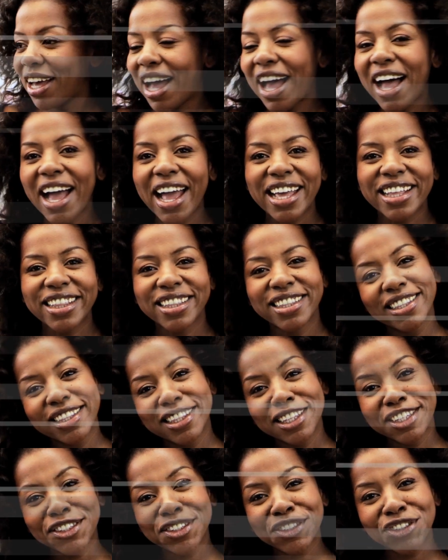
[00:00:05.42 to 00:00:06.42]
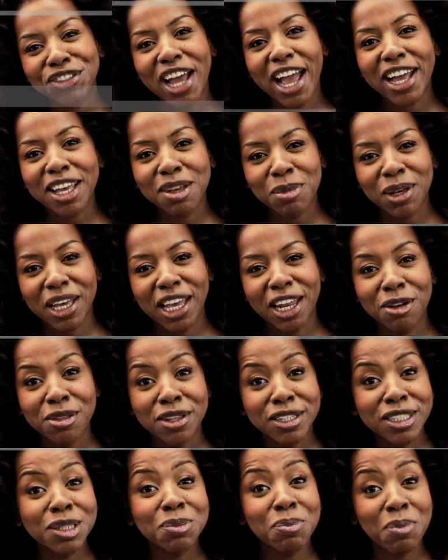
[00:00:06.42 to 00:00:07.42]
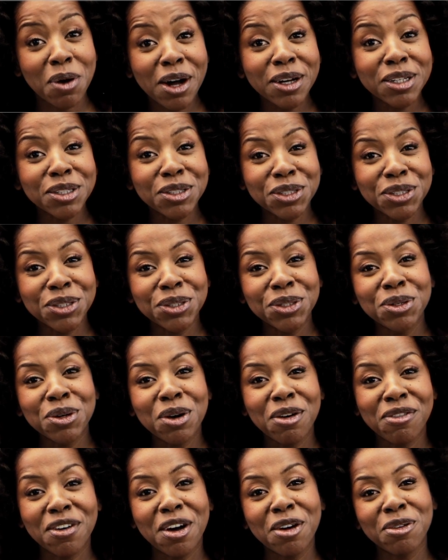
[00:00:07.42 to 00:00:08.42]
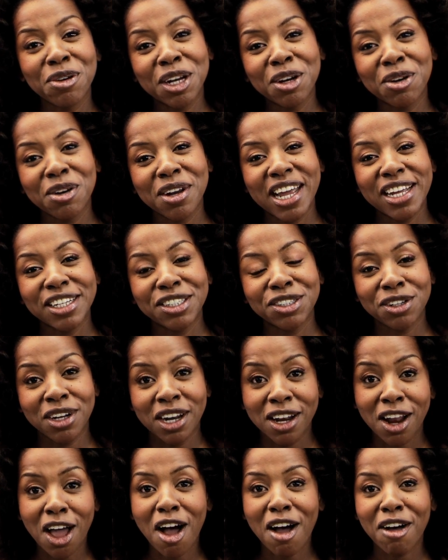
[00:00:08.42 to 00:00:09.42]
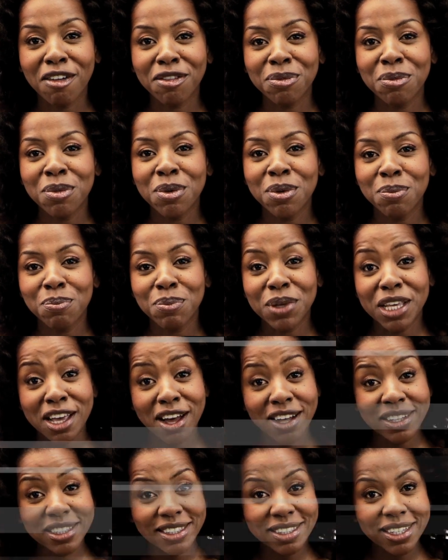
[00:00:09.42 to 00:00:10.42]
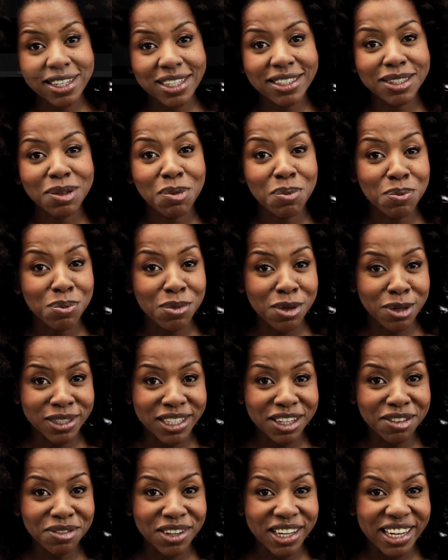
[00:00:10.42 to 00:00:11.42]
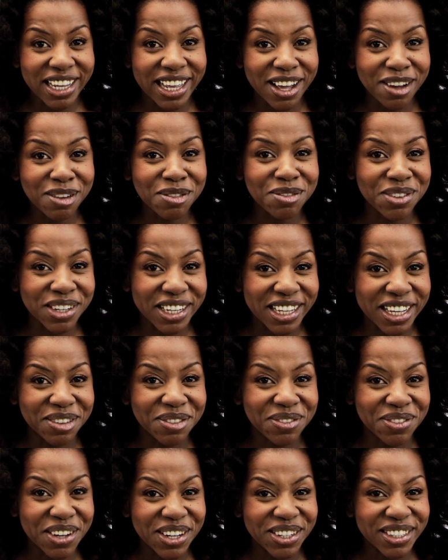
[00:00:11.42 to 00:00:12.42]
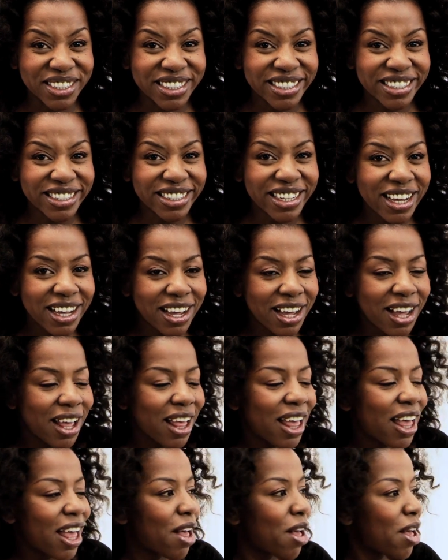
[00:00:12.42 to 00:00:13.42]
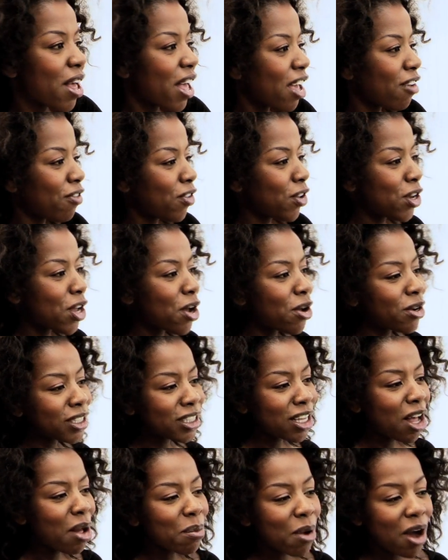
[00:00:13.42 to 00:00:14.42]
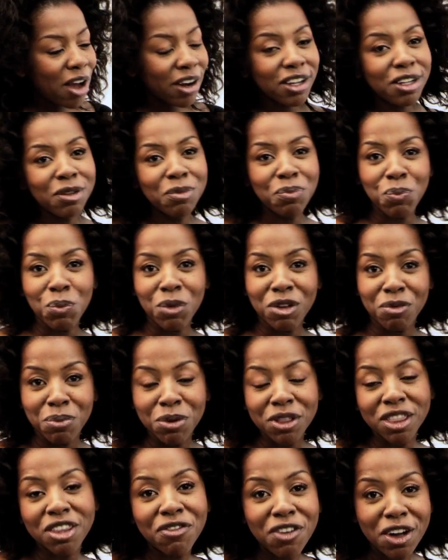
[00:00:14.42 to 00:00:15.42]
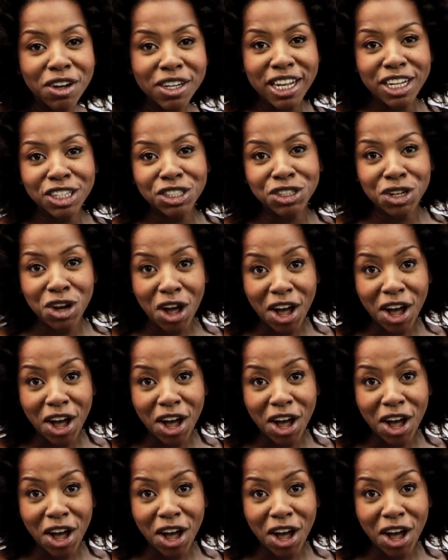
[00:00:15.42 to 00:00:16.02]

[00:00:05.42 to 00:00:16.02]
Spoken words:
Hi, this is Jacqueline Mgido. This is part 2 of our recreation of Beyonce's music video, Video Phone. If you notice our model, we've put the foundation